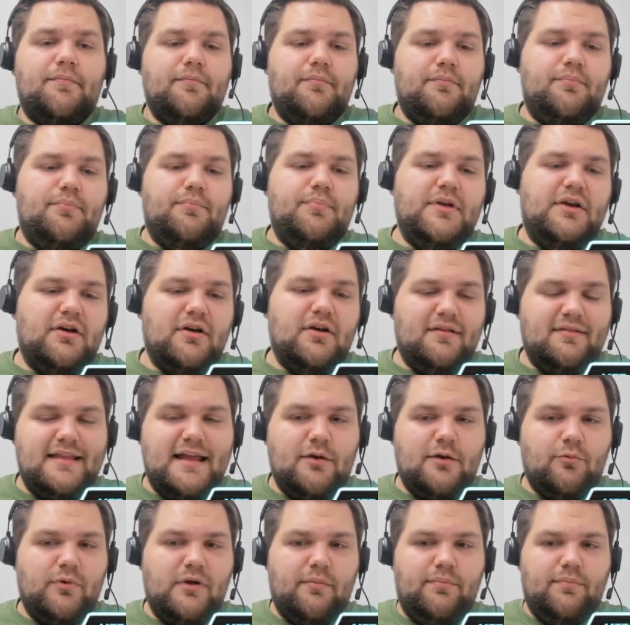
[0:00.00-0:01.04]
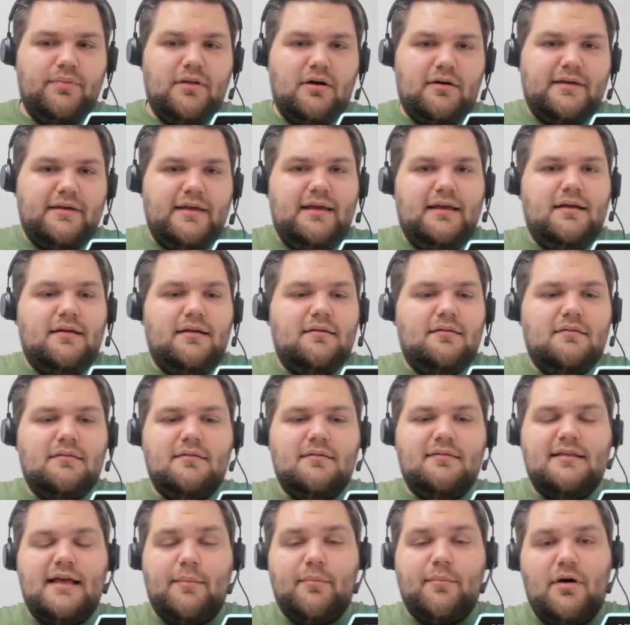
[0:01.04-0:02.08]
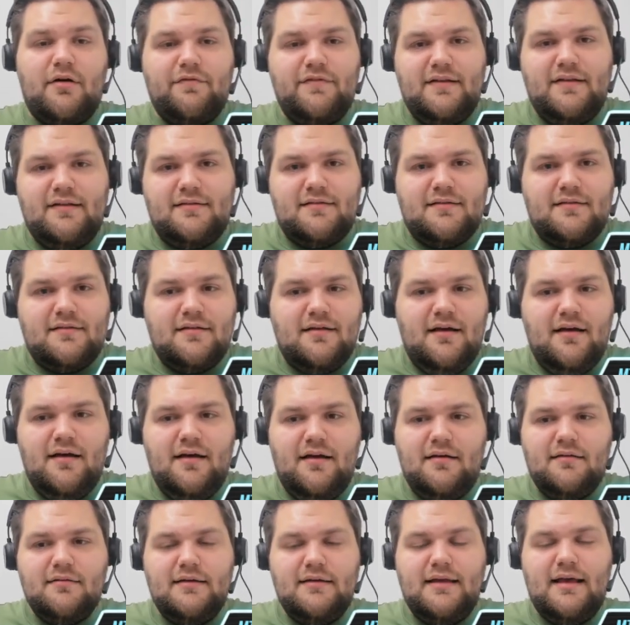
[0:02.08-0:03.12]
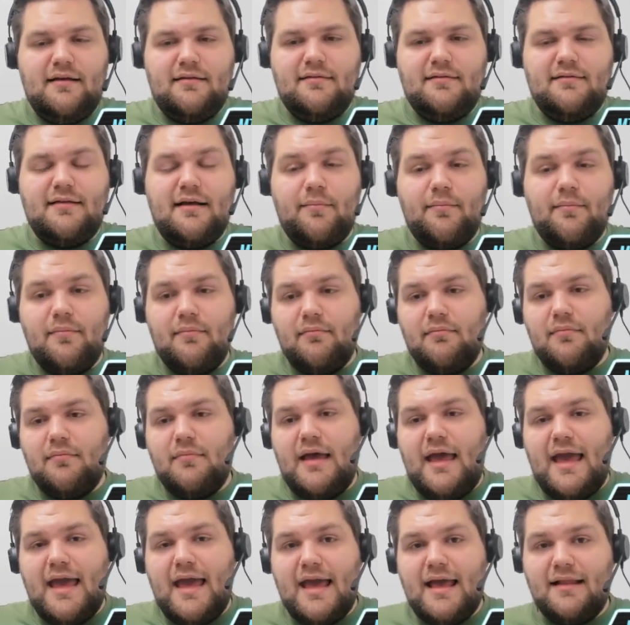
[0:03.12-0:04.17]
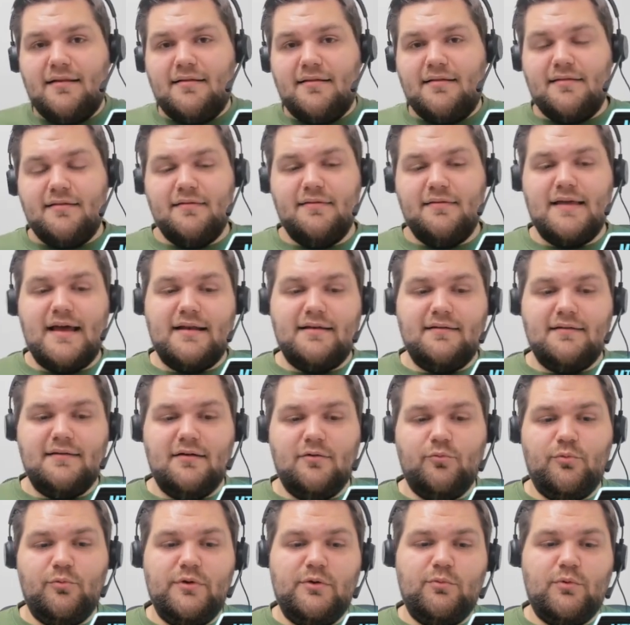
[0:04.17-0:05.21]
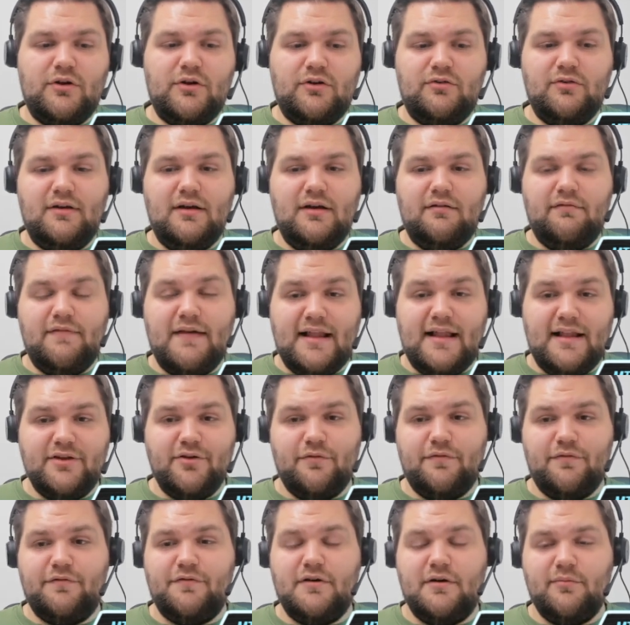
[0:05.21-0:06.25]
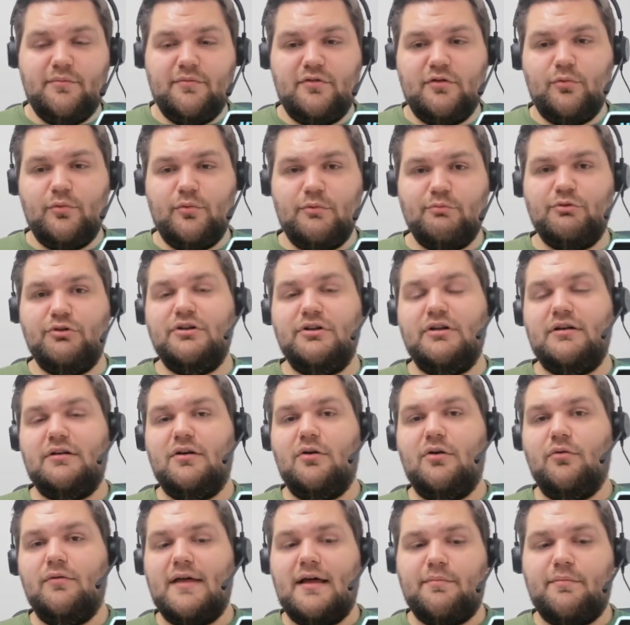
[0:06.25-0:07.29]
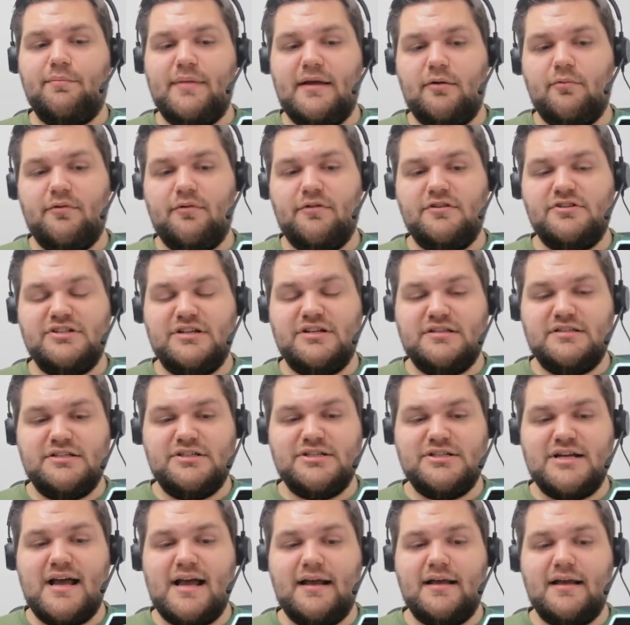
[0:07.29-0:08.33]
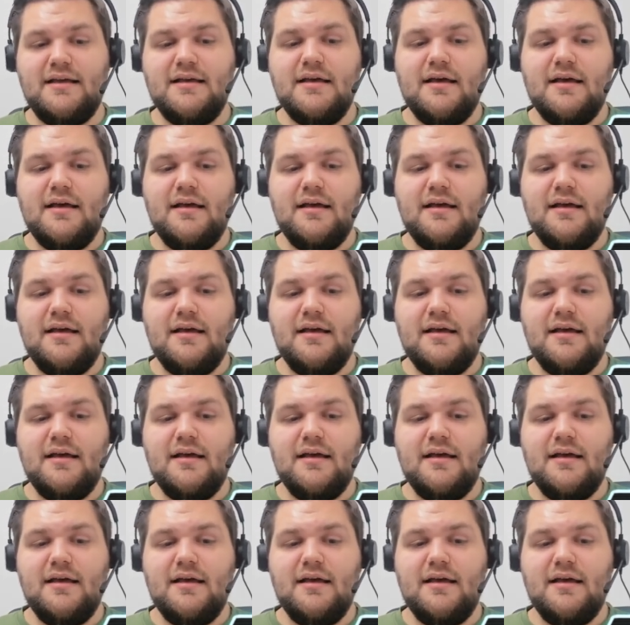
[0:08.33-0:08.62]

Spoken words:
because then we're blocking some of his some hands that we want to get value from, so we would not go that big with just a jack.